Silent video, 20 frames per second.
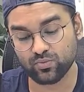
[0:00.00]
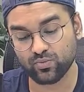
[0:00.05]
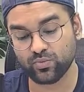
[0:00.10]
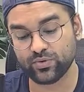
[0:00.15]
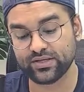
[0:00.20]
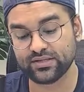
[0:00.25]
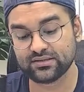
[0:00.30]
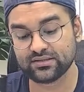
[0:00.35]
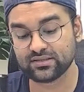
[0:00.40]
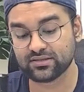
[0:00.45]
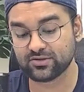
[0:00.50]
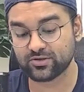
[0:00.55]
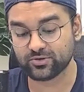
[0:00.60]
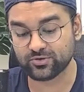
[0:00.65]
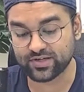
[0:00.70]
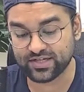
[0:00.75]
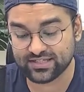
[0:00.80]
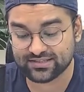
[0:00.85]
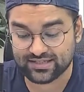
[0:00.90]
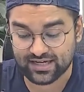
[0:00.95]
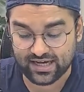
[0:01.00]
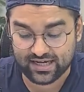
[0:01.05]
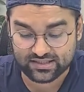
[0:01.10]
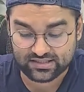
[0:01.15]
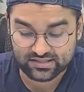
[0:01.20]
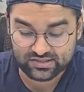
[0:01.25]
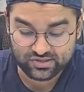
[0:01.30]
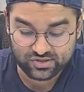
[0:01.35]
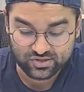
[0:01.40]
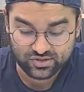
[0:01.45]
with a great
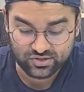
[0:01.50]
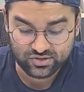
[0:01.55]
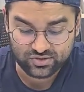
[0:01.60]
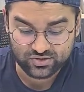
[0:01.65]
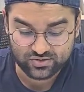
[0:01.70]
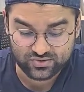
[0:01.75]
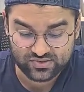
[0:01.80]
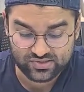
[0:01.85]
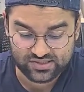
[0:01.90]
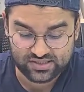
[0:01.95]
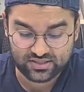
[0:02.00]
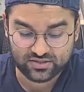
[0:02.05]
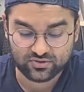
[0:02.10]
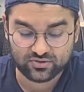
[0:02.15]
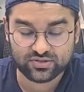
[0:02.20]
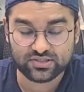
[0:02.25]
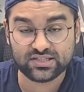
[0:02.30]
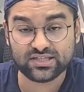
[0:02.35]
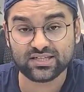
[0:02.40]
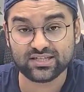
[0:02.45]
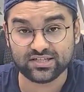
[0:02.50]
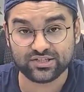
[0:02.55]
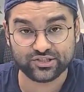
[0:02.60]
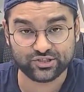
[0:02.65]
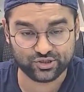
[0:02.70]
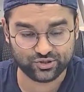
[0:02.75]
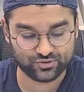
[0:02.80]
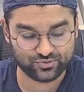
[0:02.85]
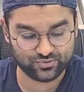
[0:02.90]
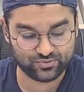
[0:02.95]
attention to security
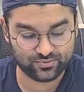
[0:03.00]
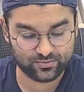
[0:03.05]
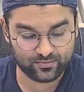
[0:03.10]
issue.